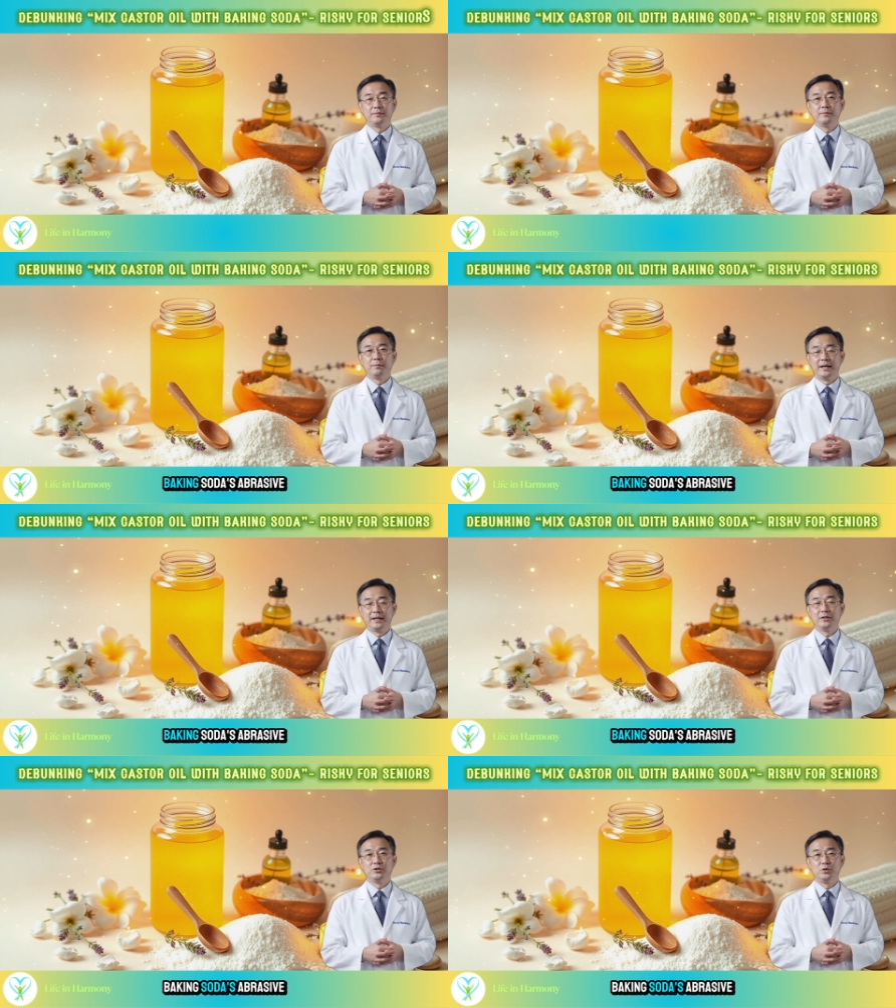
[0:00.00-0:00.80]

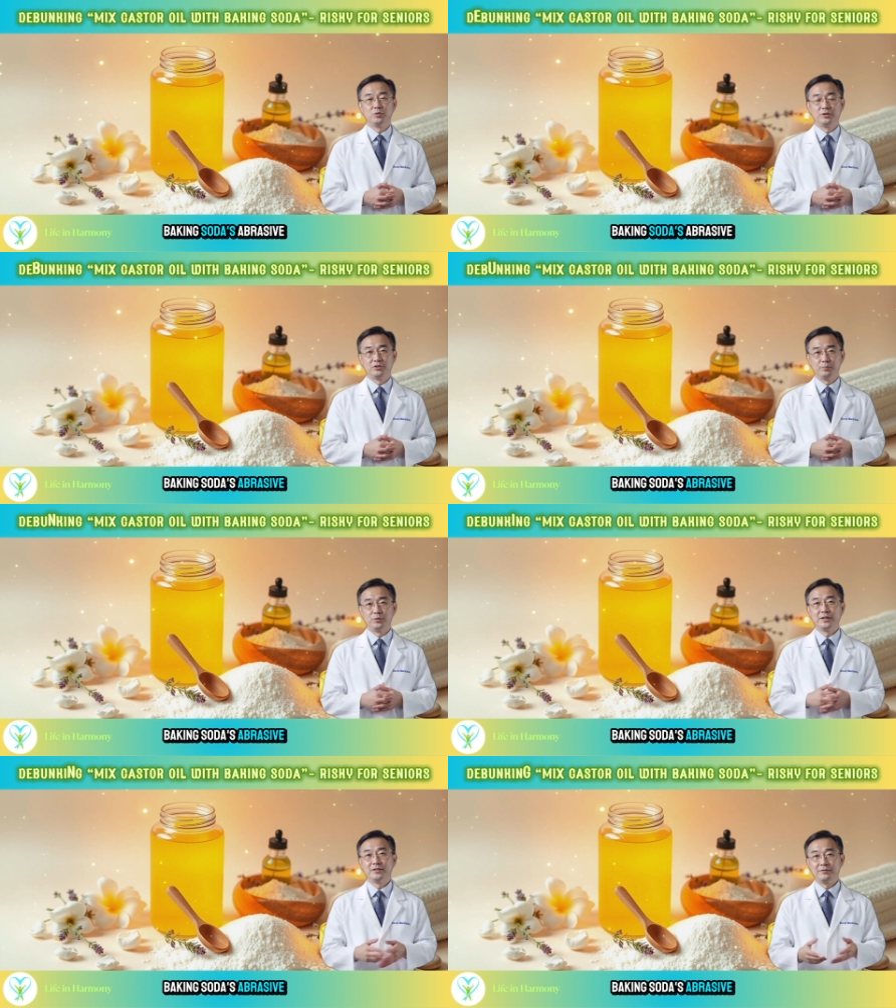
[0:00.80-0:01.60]
Baking soda's
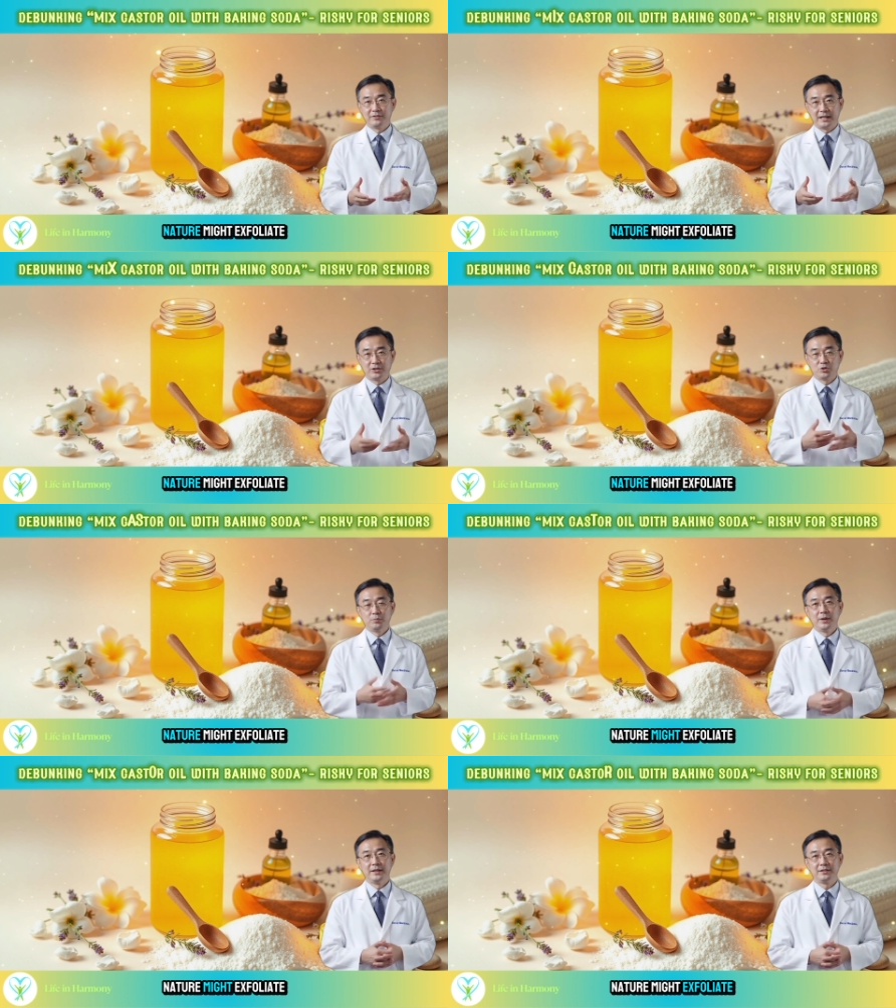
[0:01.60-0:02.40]
abrasive nature
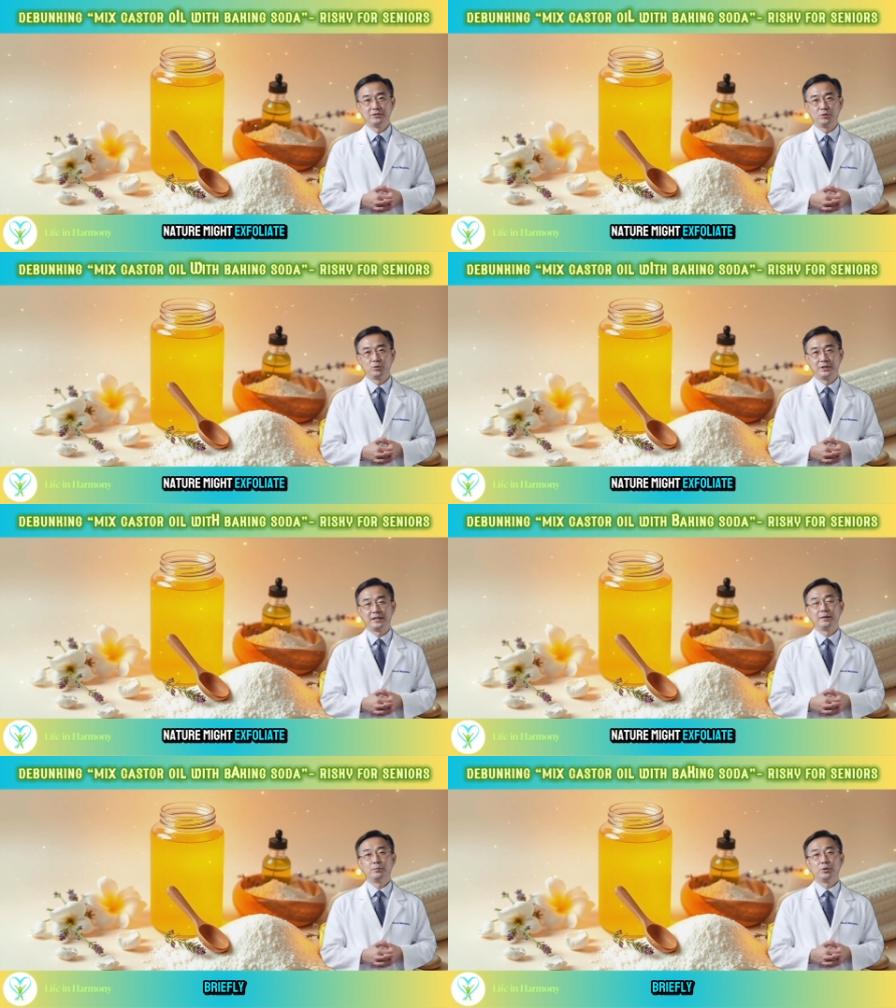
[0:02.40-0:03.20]
might
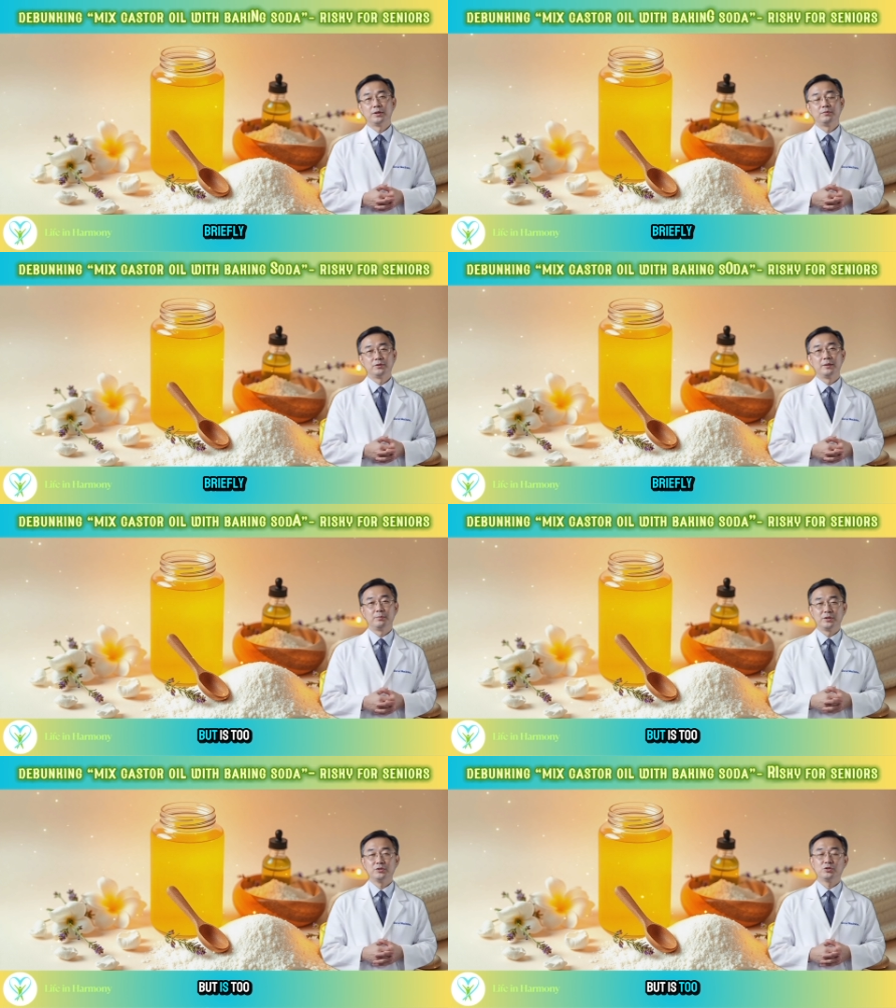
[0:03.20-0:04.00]
exfoliate briefly
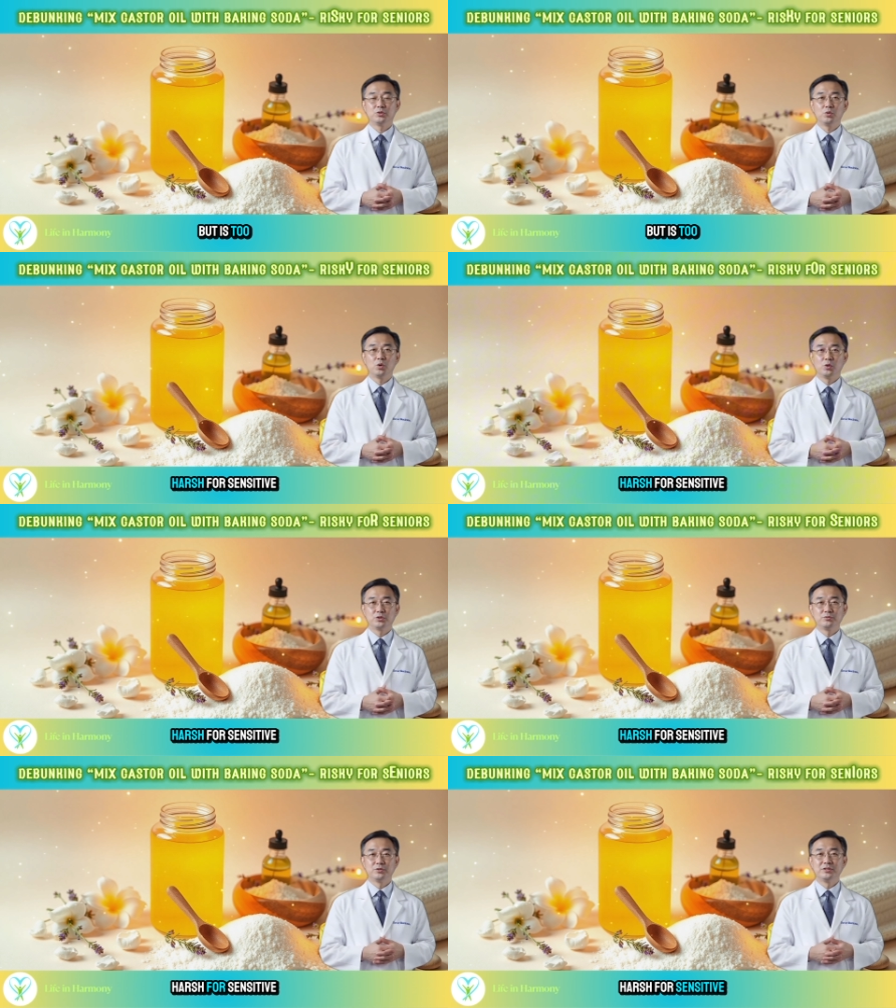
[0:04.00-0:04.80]
but is too
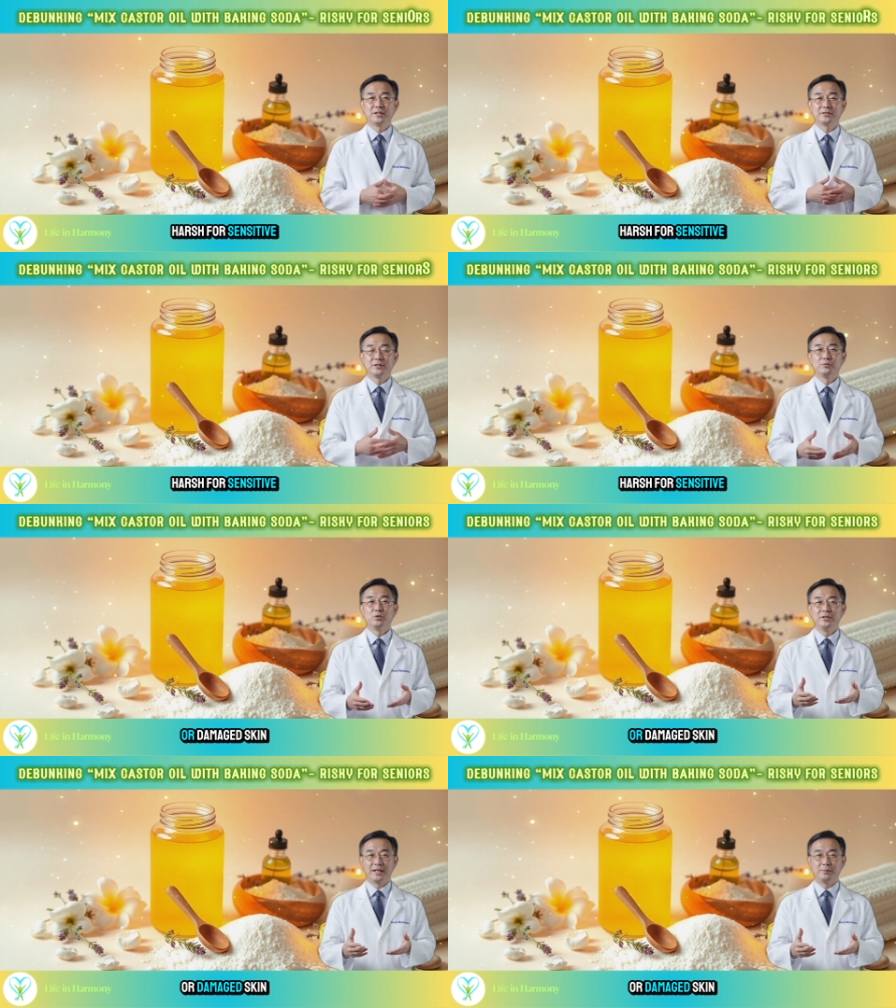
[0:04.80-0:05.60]
harsh for sensitive
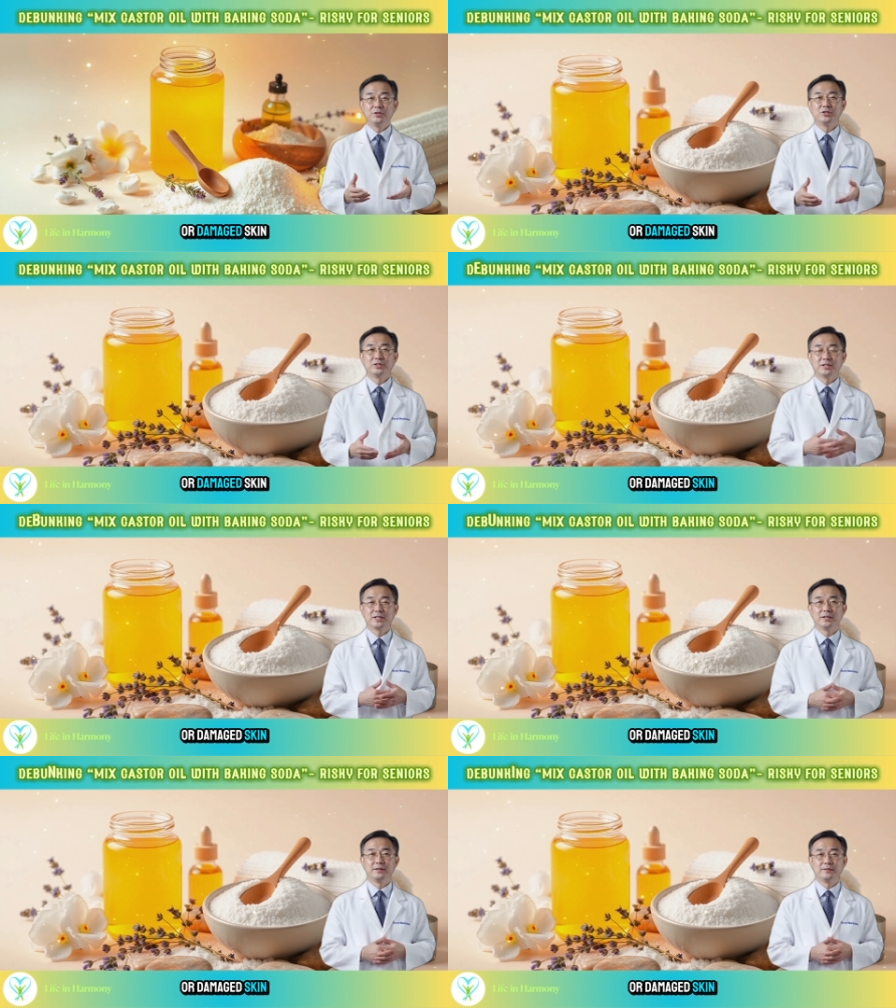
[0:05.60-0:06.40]
or damaged
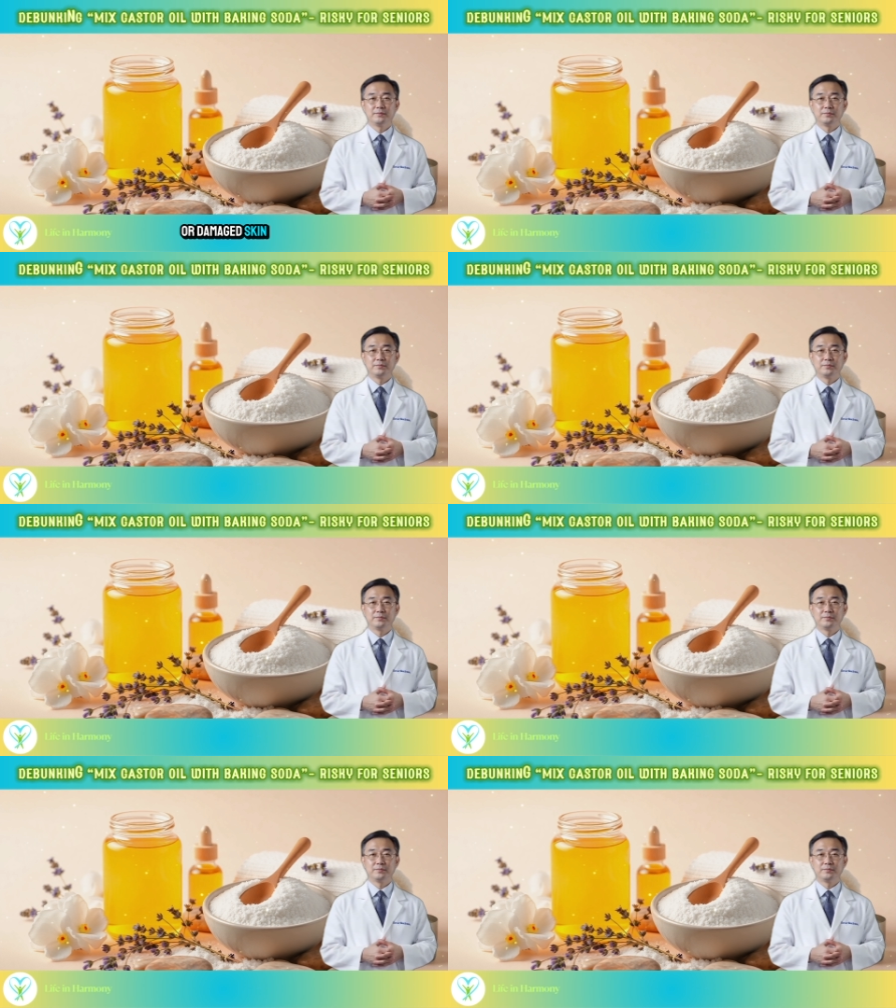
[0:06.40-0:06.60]
skin.